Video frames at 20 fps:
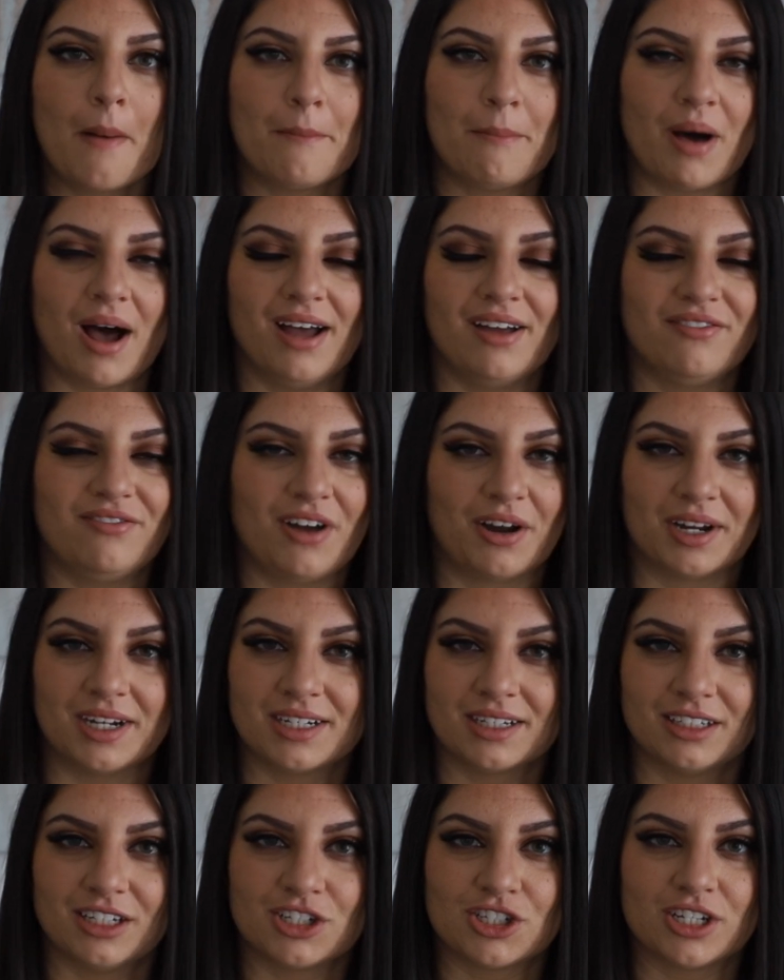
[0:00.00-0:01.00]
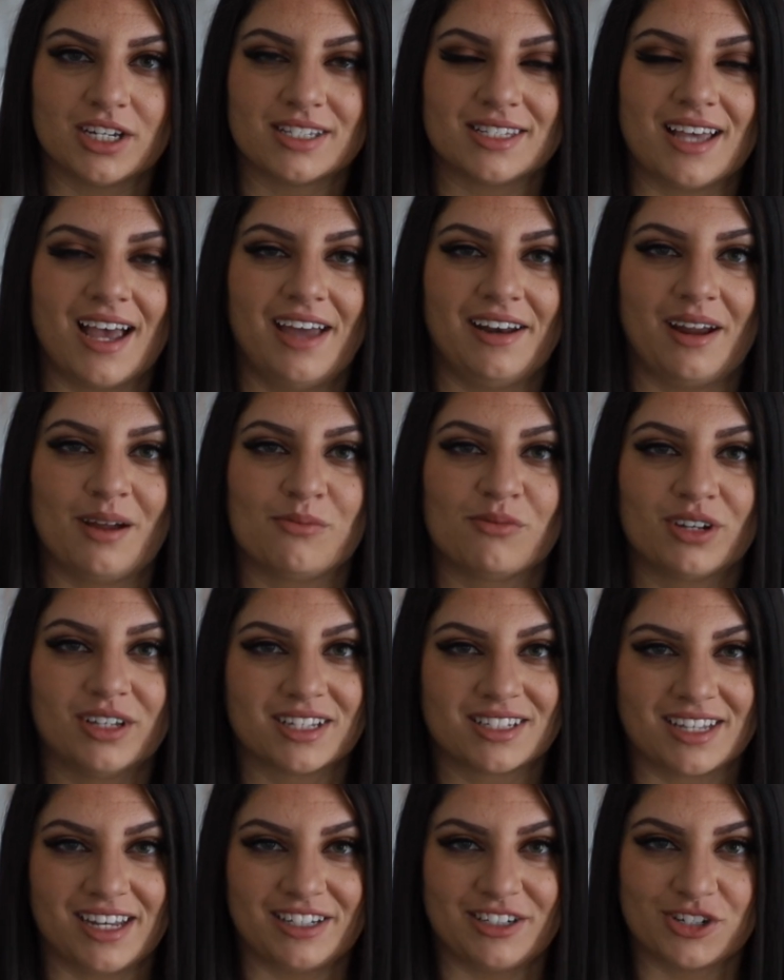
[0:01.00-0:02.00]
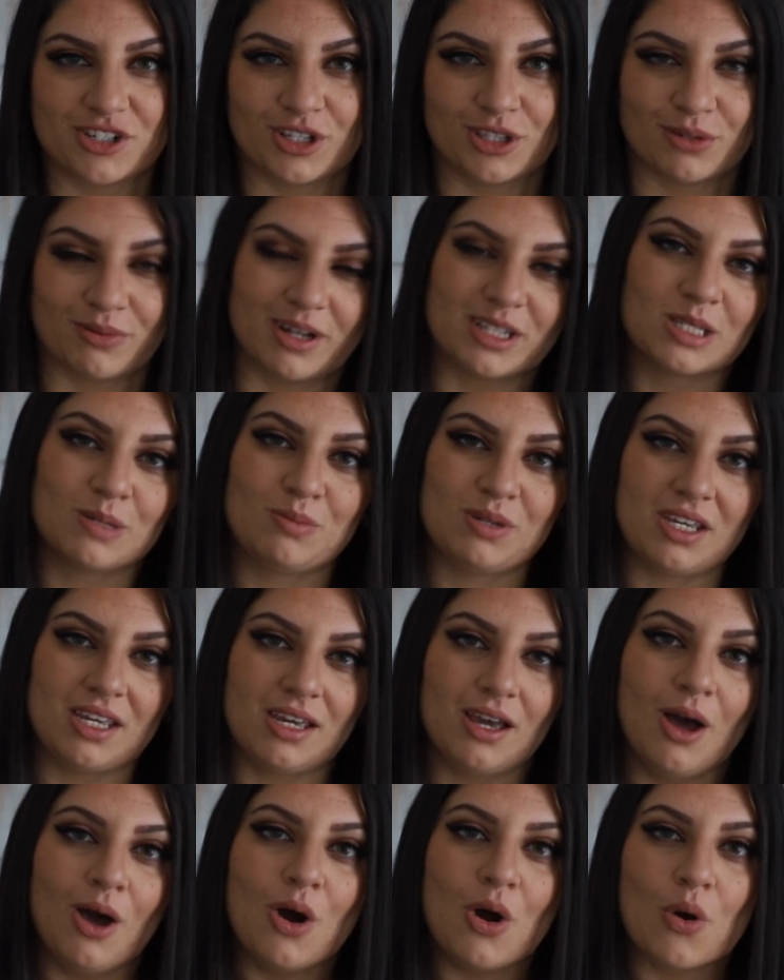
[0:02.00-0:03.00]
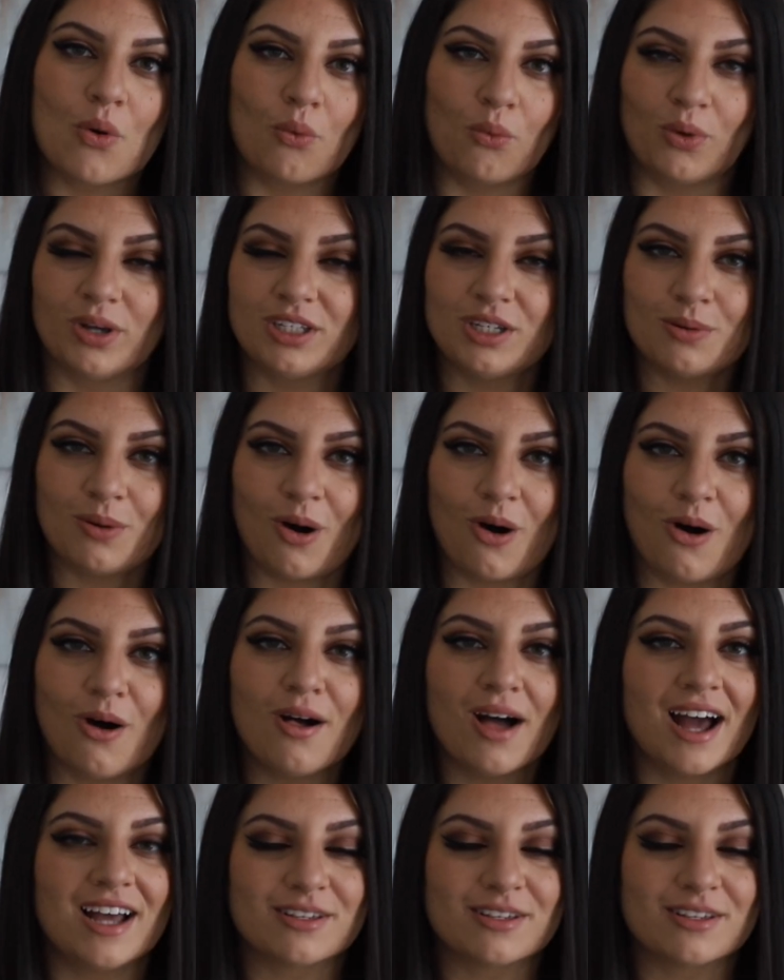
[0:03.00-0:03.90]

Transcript: but very delicious, and I'm really excited to share the recipe with you all.